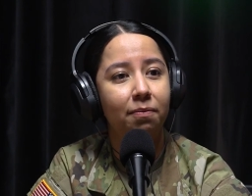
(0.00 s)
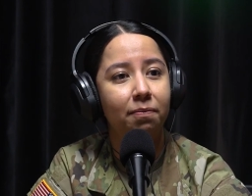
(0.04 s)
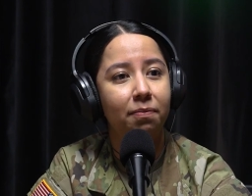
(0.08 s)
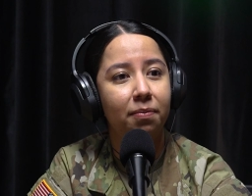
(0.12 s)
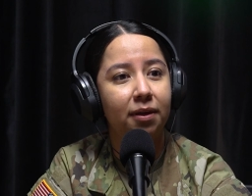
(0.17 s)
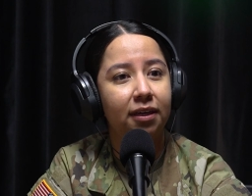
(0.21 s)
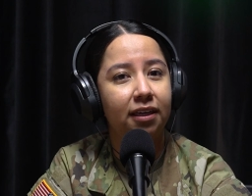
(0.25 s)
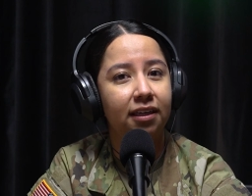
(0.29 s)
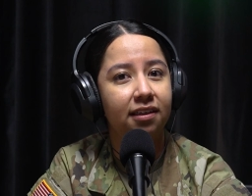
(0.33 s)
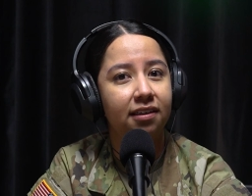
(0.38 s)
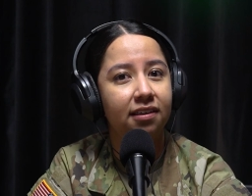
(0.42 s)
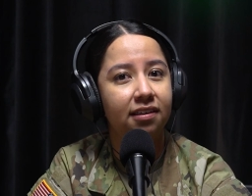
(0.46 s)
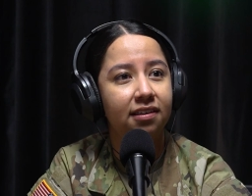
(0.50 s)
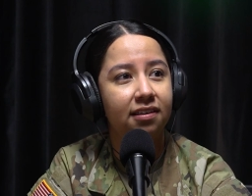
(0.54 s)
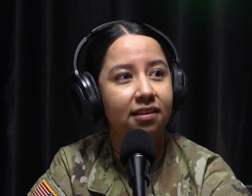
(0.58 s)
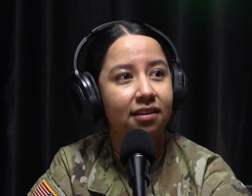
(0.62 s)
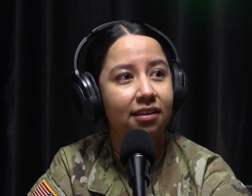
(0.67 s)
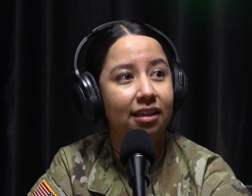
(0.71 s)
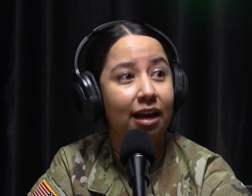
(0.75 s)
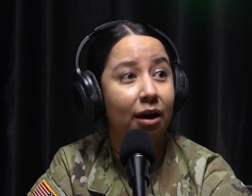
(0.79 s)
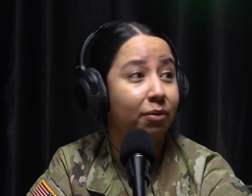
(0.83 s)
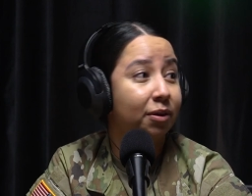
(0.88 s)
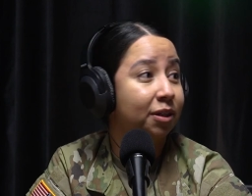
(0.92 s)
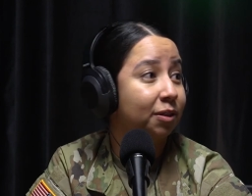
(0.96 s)
Because
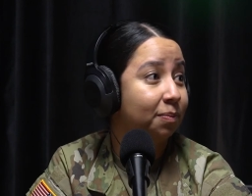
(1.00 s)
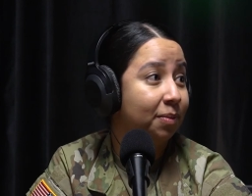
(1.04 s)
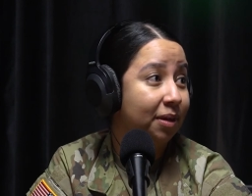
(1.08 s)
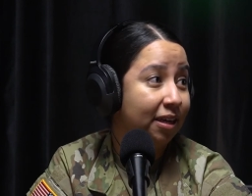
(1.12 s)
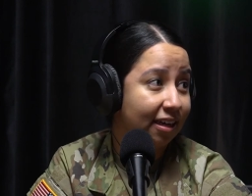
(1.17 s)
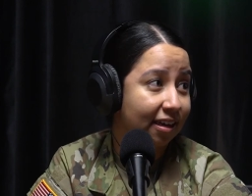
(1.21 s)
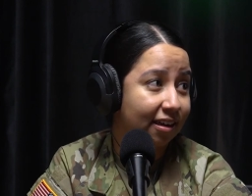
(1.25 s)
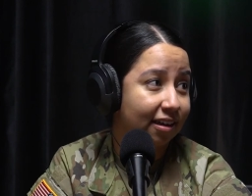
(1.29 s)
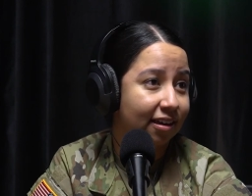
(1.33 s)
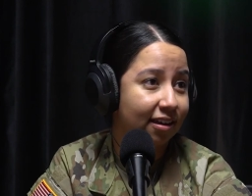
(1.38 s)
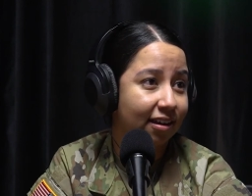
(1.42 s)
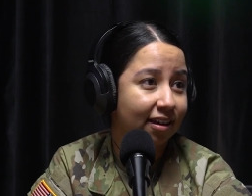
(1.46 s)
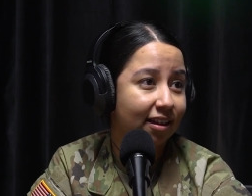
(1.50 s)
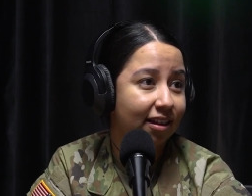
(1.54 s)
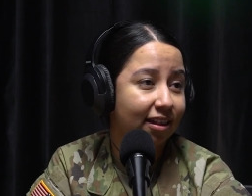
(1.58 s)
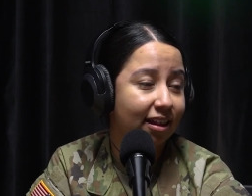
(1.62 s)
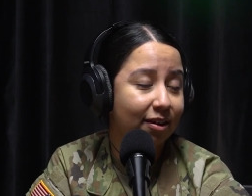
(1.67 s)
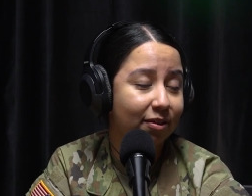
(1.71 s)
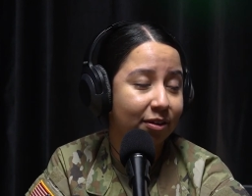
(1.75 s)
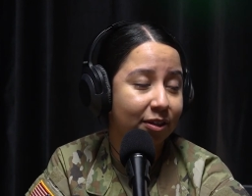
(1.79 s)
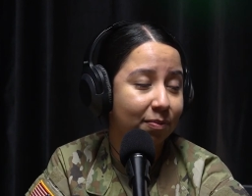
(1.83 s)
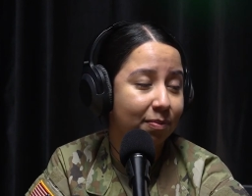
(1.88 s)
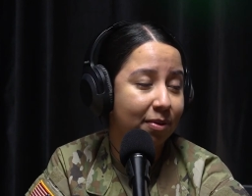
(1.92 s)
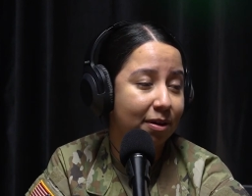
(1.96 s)
that was me.
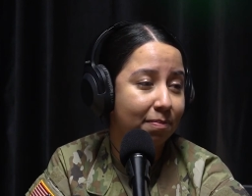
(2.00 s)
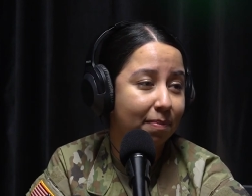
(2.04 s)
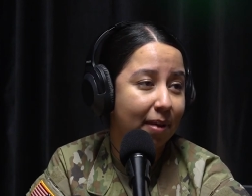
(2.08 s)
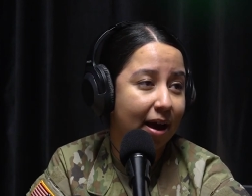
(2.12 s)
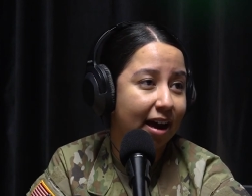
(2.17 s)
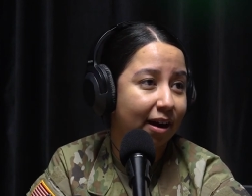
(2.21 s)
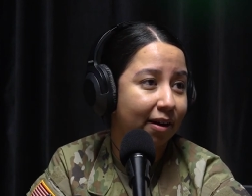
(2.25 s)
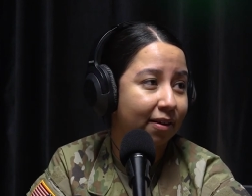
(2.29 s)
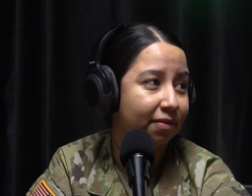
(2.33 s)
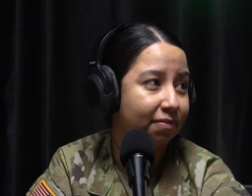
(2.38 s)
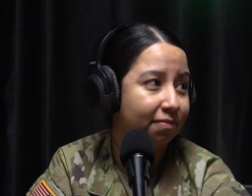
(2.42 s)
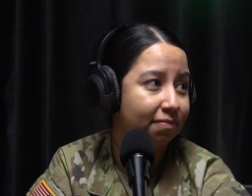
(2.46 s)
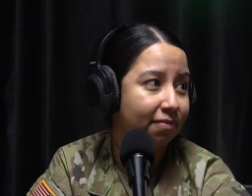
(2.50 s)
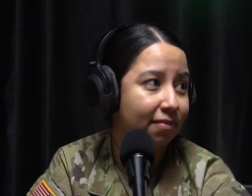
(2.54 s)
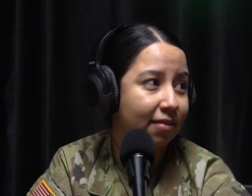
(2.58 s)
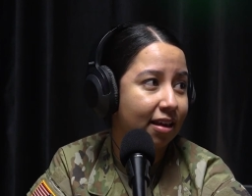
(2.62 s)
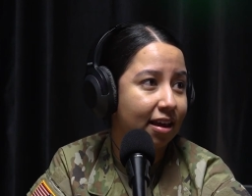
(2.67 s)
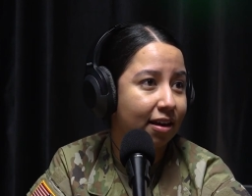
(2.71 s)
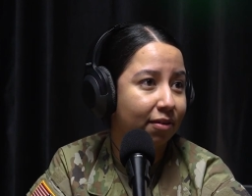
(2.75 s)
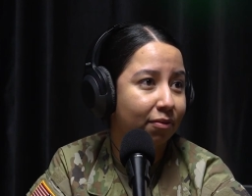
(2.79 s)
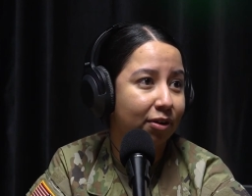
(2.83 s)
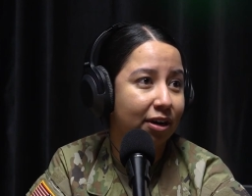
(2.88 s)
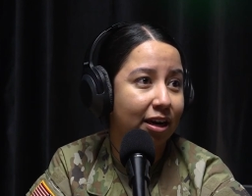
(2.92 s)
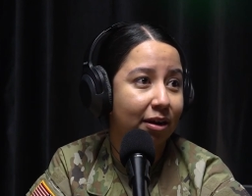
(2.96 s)
That was me back
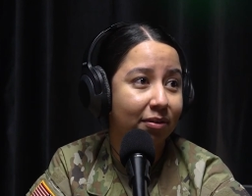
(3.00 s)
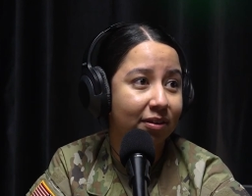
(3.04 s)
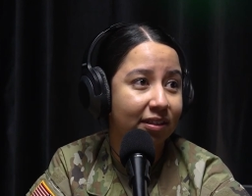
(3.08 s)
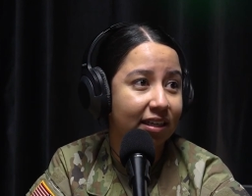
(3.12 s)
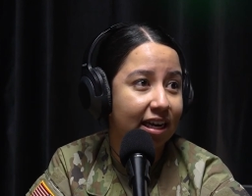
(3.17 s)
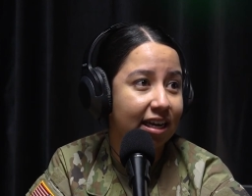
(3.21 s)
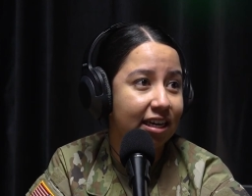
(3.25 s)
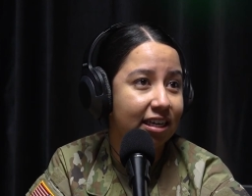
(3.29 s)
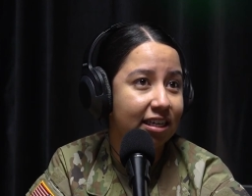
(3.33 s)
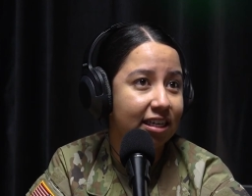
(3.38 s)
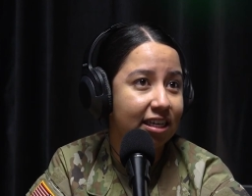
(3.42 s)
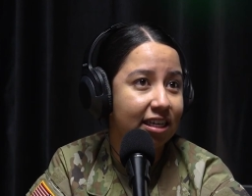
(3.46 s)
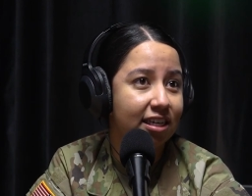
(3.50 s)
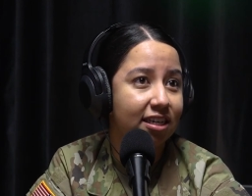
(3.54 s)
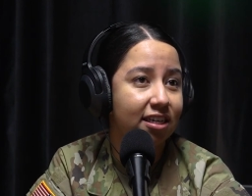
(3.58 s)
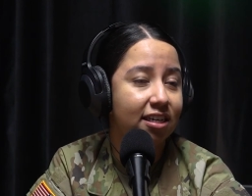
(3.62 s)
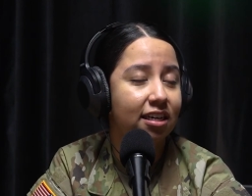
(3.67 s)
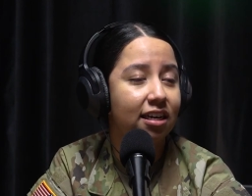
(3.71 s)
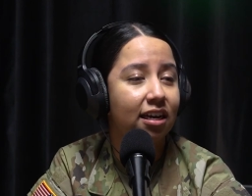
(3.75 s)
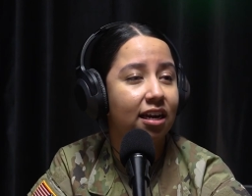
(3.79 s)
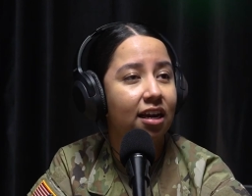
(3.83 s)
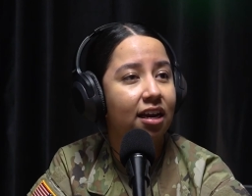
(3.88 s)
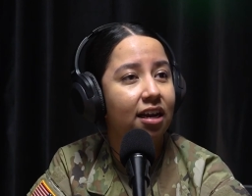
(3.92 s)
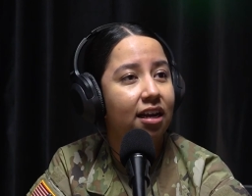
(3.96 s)
when I was
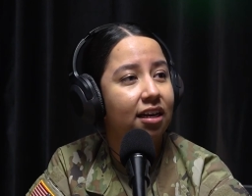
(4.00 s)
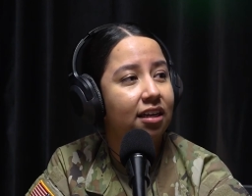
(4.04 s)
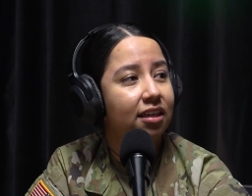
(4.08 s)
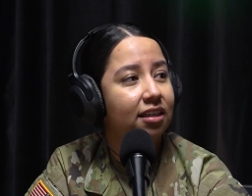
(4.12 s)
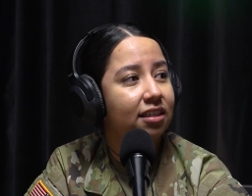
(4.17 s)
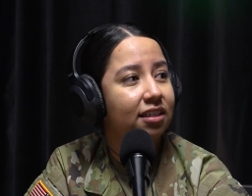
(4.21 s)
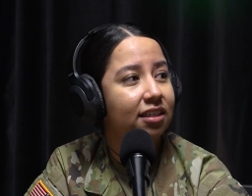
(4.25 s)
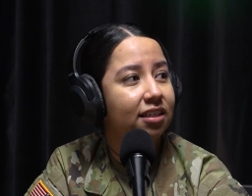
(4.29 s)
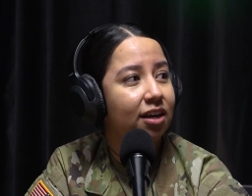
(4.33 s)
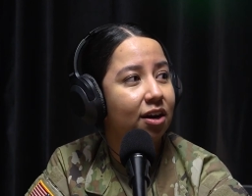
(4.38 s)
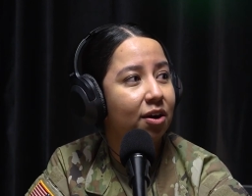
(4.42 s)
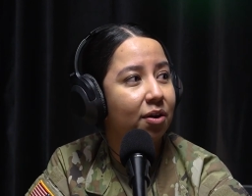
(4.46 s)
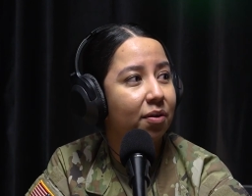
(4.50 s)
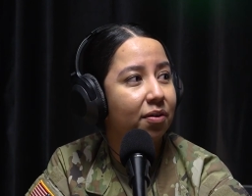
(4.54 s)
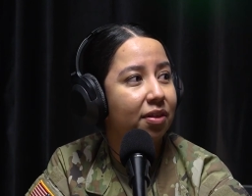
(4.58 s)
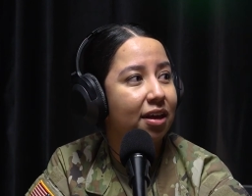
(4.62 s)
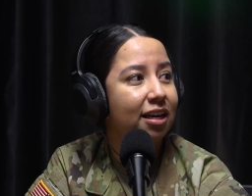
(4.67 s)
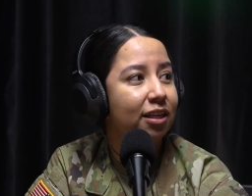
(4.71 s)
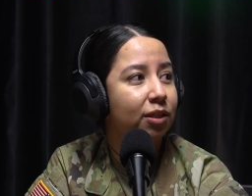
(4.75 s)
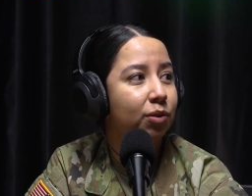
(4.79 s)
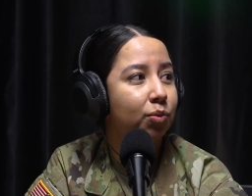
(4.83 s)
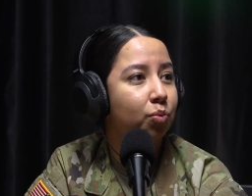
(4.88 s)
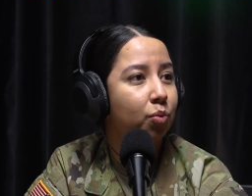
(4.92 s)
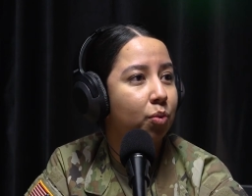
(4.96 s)
18. So
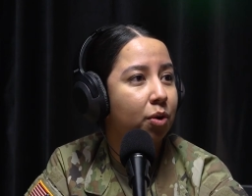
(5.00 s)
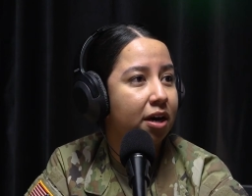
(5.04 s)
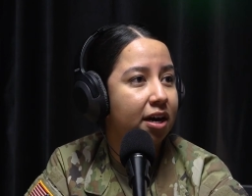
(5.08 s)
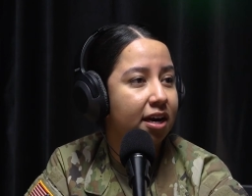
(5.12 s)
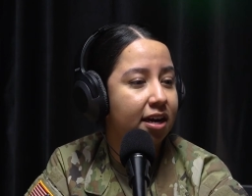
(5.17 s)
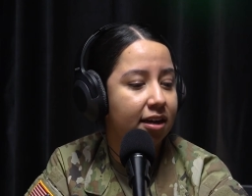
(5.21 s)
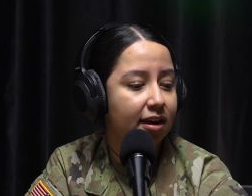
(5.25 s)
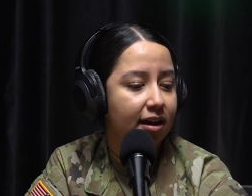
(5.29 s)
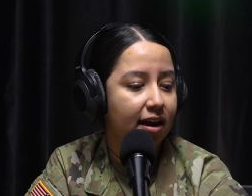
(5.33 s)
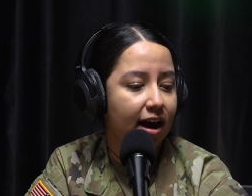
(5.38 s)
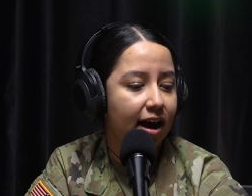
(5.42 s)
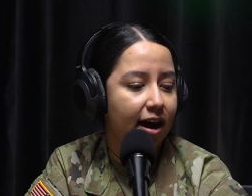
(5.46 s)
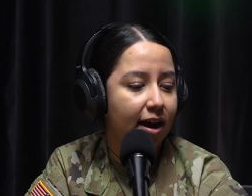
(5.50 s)
that's what